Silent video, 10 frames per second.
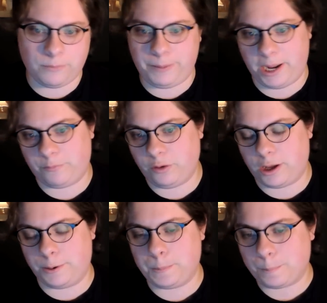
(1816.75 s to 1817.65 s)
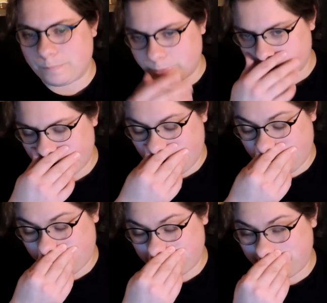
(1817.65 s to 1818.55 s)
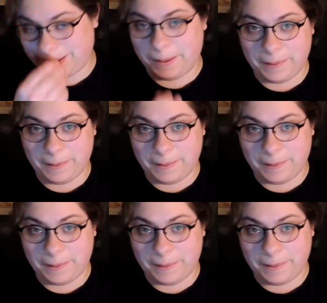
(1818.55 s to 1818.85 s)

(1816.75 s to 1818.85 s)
and bam, Flood. Um,